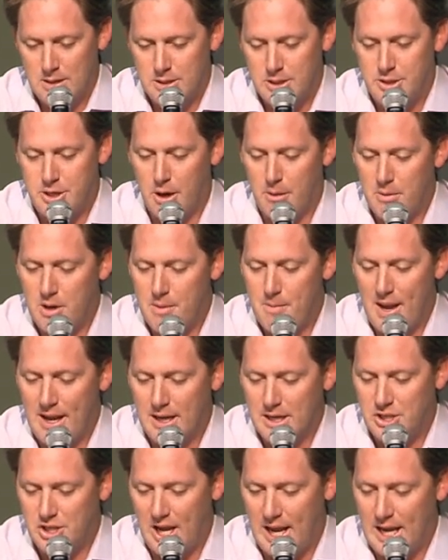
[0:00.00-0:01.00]
Determined to
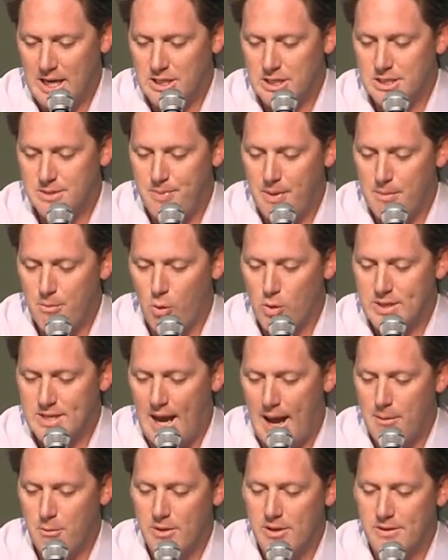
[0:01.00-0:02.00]
make a change and spend more
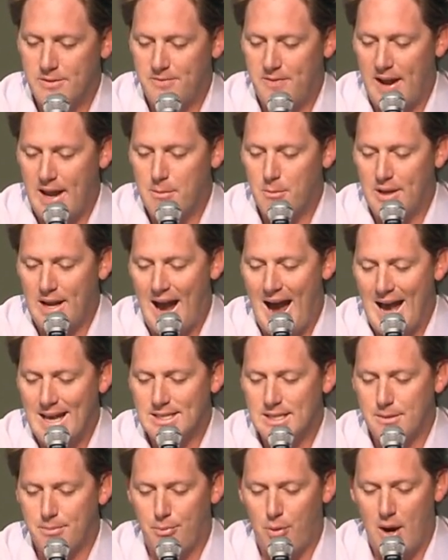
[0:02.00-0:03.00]
time with his family,
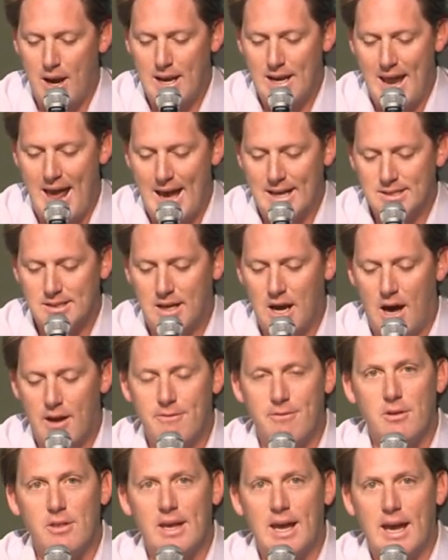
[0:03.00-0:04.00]
Isaac prayed and asked
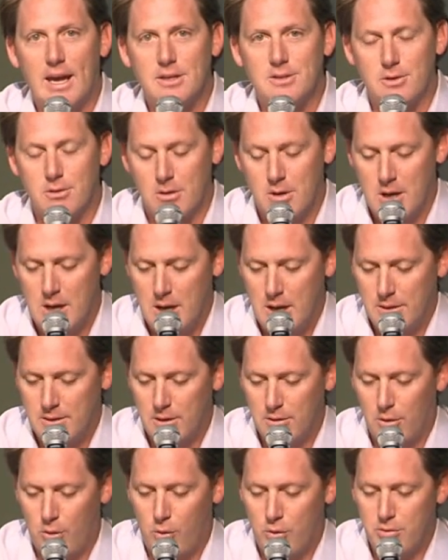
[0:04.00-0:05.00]
God for the answer.
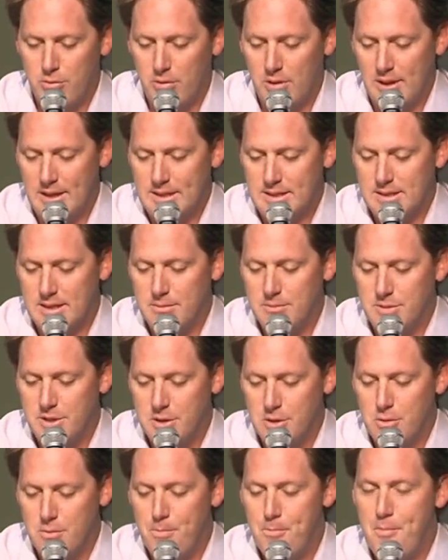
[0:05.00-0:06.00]
The Lord released him
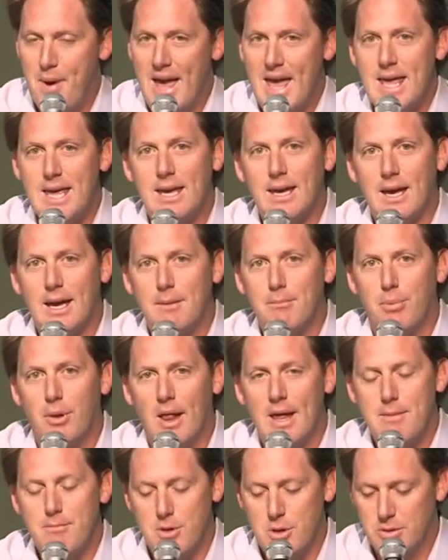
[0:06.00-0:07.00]
to bake and
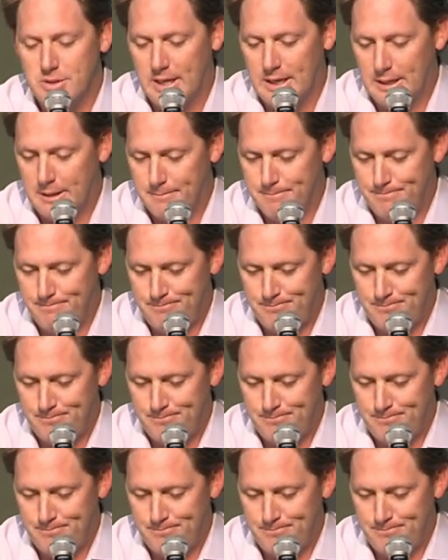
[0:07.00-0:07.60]
play music.